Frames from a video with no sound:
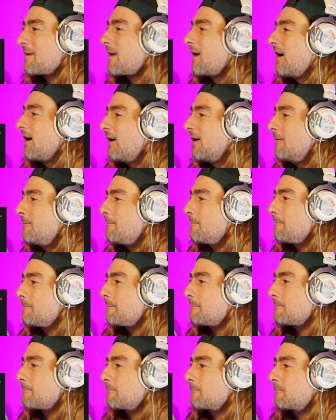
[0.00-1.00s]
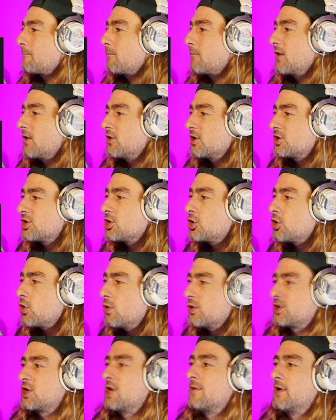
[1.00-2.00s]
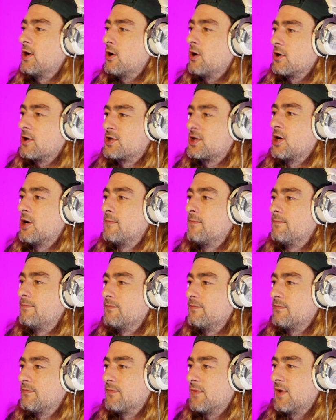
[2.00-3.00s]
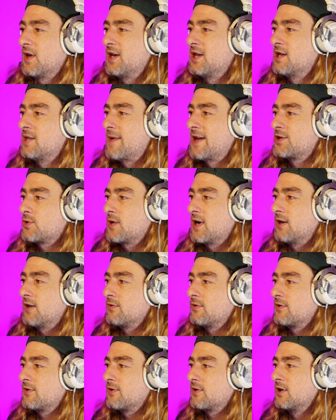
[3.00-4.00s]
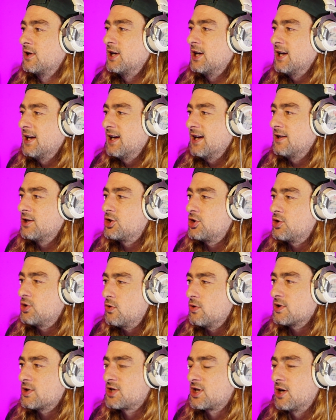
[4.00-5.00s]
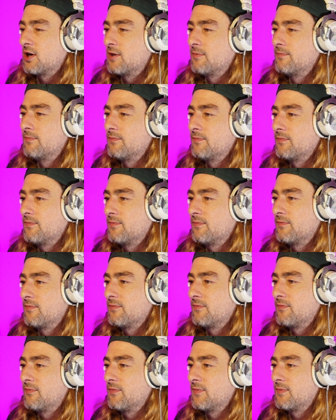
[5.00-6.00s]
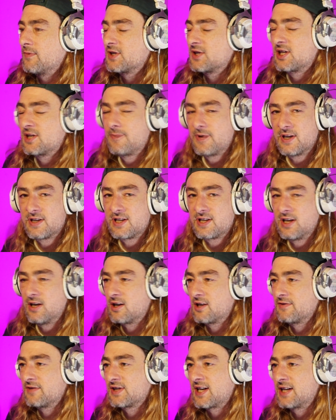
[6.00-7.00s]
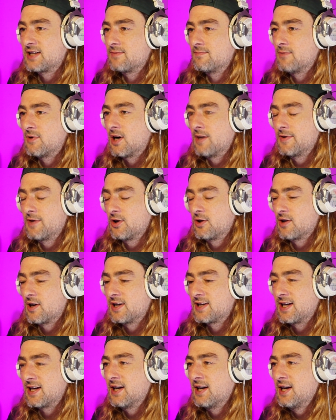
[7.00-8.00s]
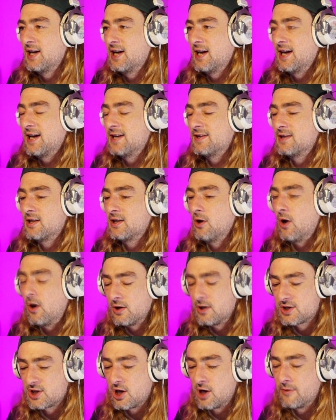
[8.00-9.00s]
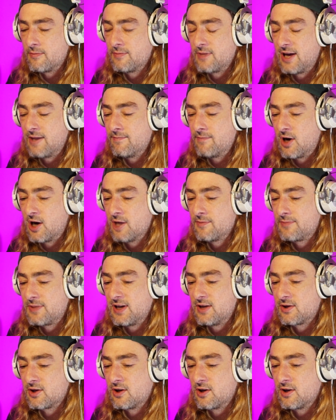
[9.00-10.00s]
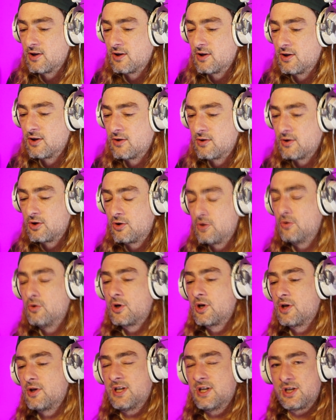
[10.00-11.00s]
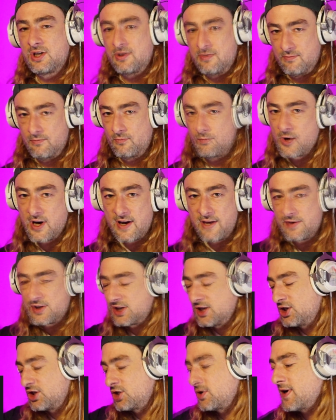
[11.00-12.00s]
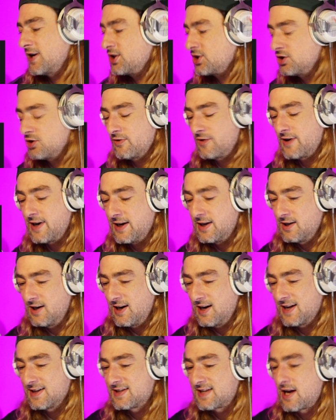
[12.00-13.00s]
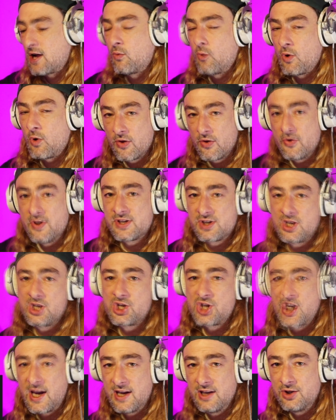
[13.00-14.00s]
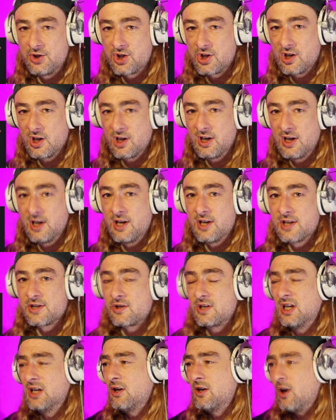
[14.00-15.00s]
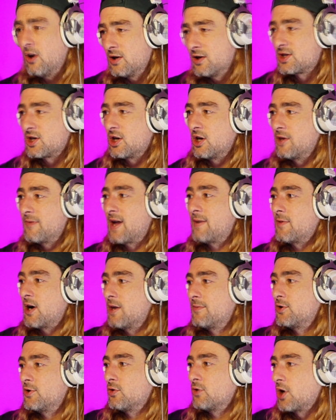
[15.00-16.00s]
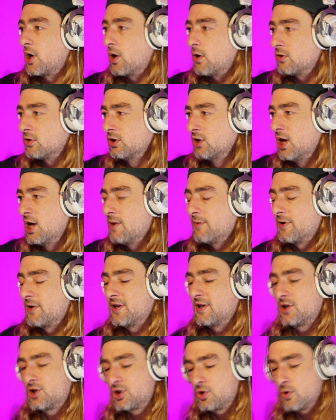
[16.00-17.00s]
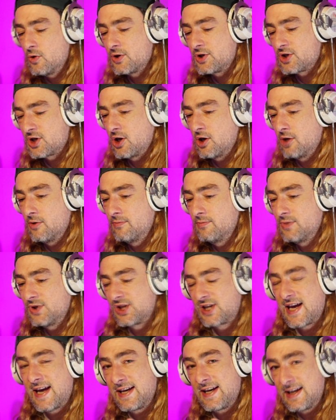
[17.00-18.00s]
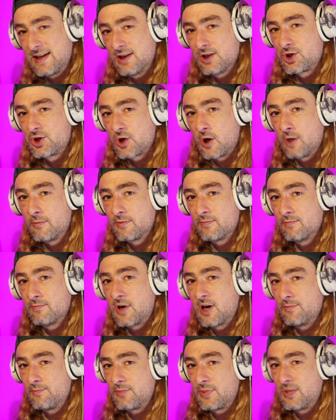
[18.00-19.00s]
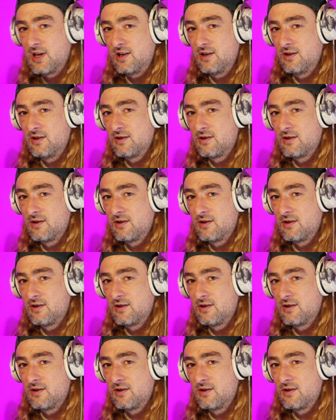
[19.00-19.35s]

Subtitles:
There's a short term and a long term in the mental health. In the short term, stability, like I've said, might be a good idea. In the long term, it might be that you look at this, whatever situation you're in, and say, I want this to change. So in the long term, that might be your goal. But in the short term, staying in the job might be...